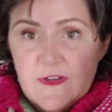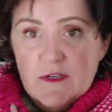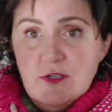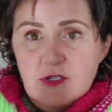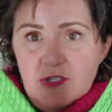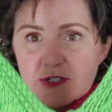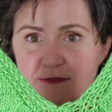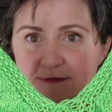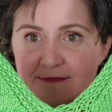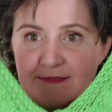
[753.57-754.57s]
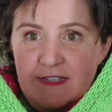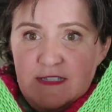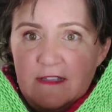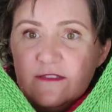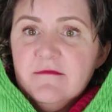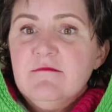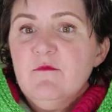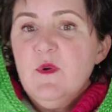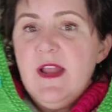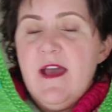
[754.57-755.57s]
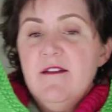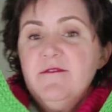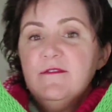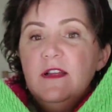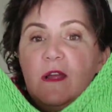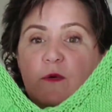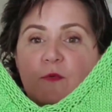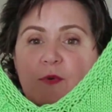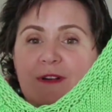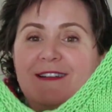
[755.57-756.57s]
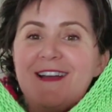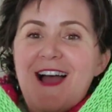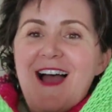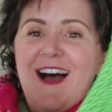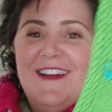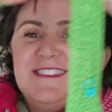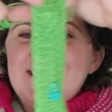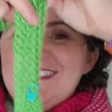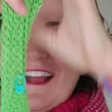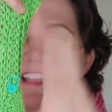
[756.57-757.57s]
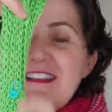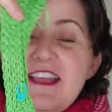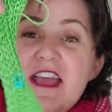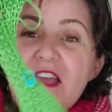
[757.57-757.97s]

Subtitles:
finished. That's one half. I'll decide